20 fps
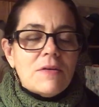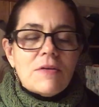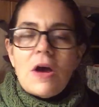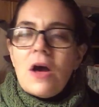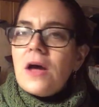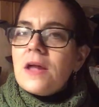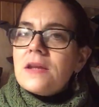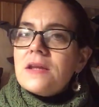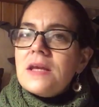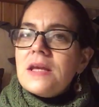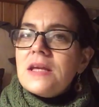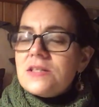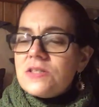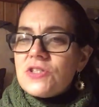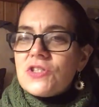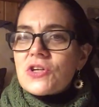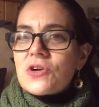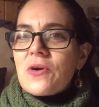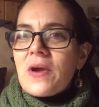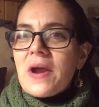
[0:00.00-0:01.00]

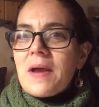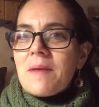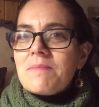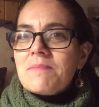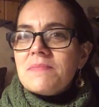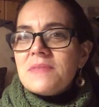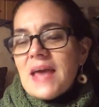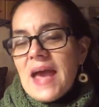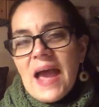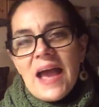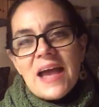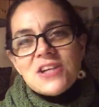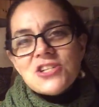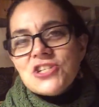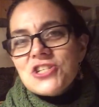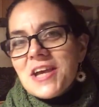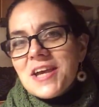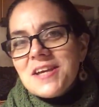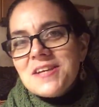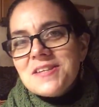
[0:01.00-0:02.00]
Instagram. The
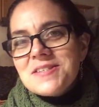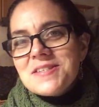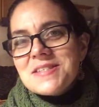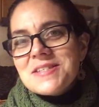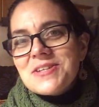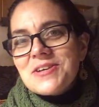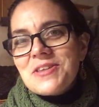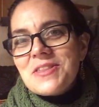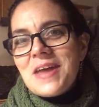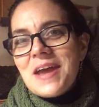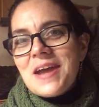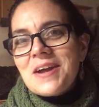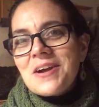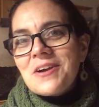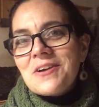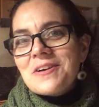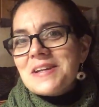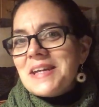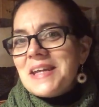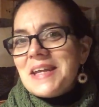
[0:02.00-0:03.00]
hashtag is still
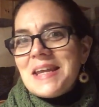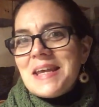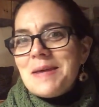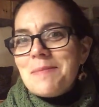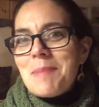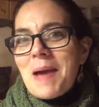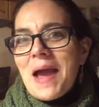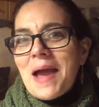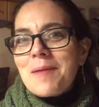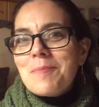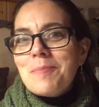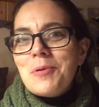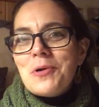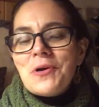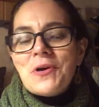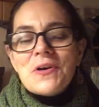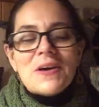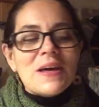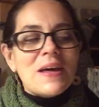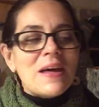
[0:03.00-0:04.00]
there, knitting bag
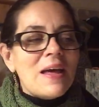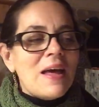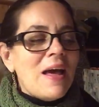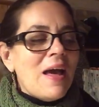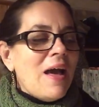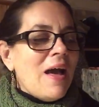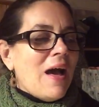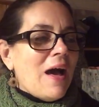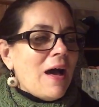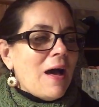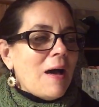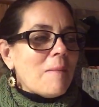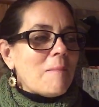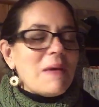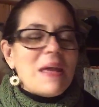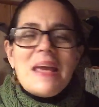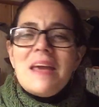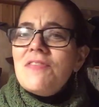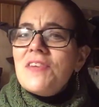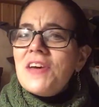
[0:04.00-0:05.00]
book.
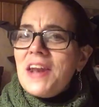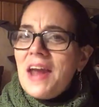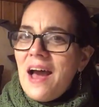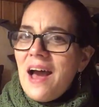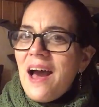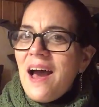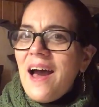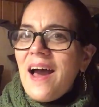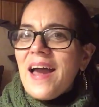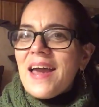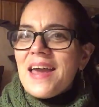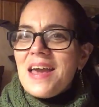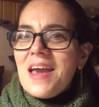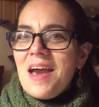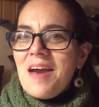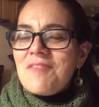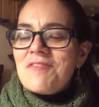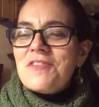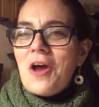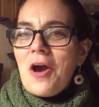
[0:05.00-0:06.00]
Even I
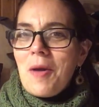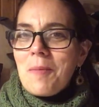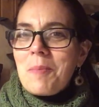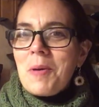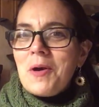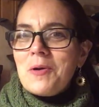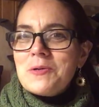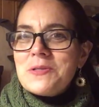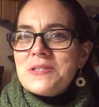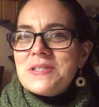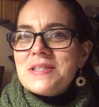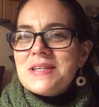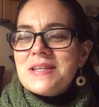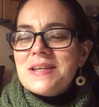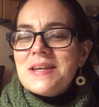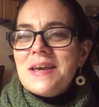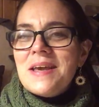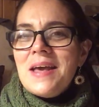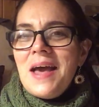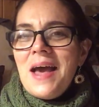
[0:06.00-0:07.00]
have not
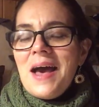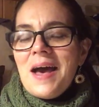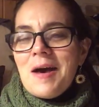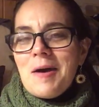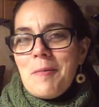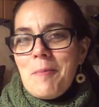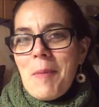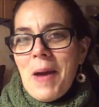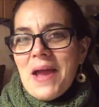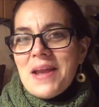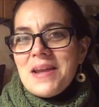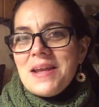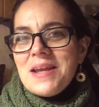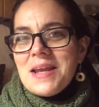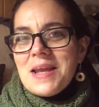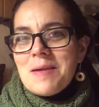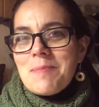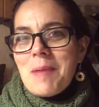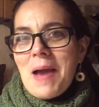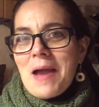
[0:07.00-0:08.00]
posted my
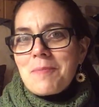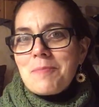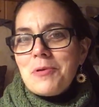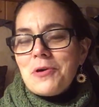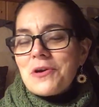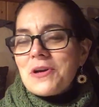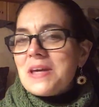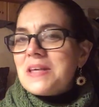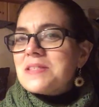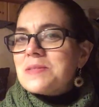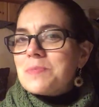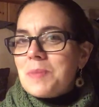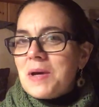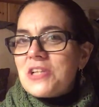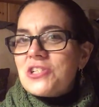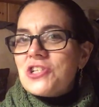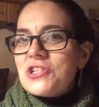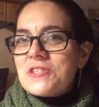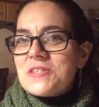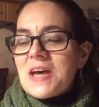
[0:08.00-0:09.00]
knitting bag book as
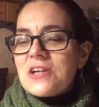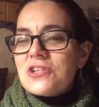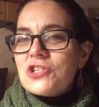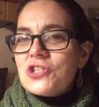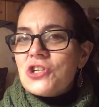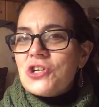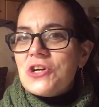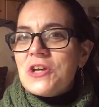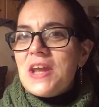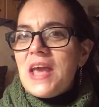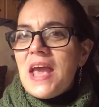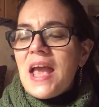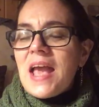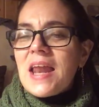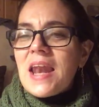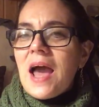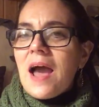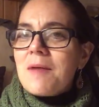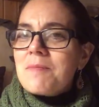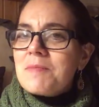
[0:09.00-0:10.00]
much as I should,
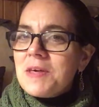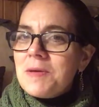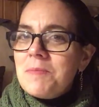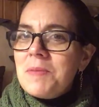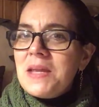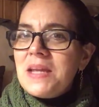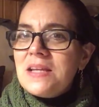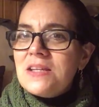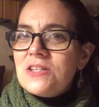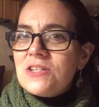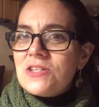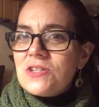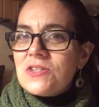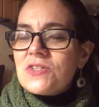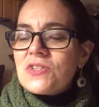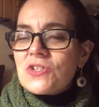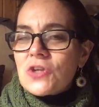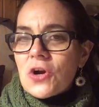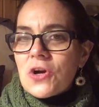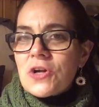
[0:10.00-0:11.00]
and I'm committed to
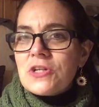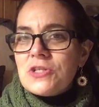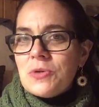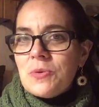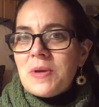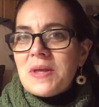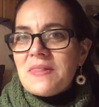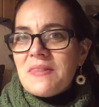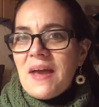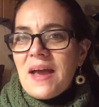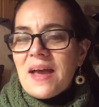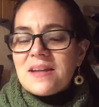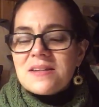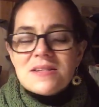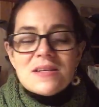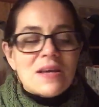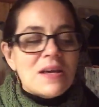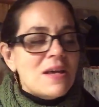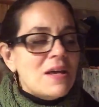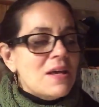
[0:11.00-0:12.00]
start doing that.
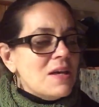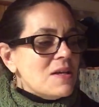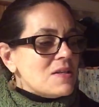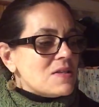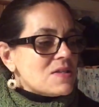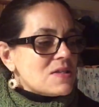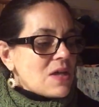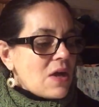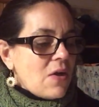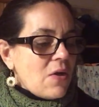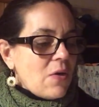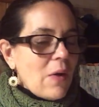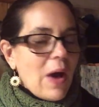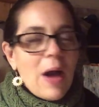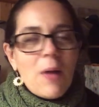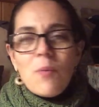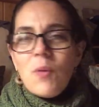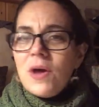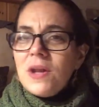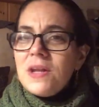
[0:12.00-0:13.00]
So
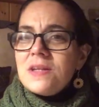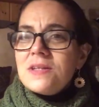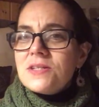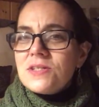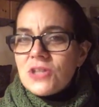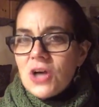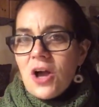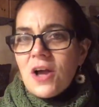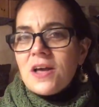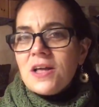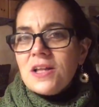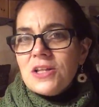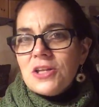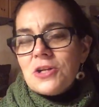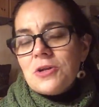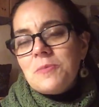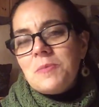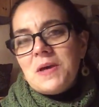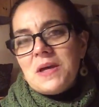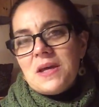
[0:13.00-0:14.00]
I wanted to talk a
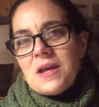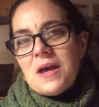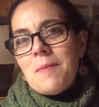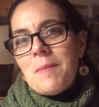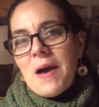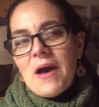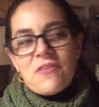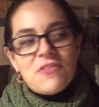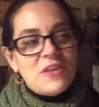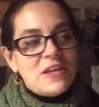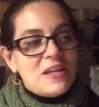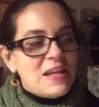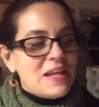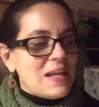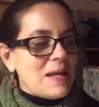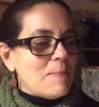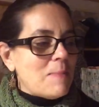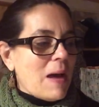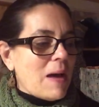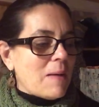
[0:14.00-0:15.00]
little bit about the
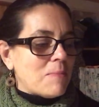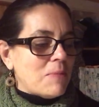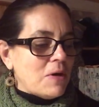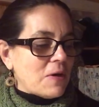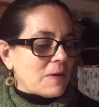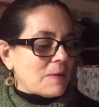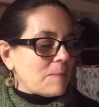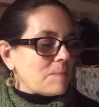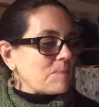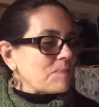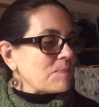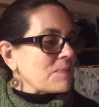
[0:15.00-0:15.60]
knitting bag book.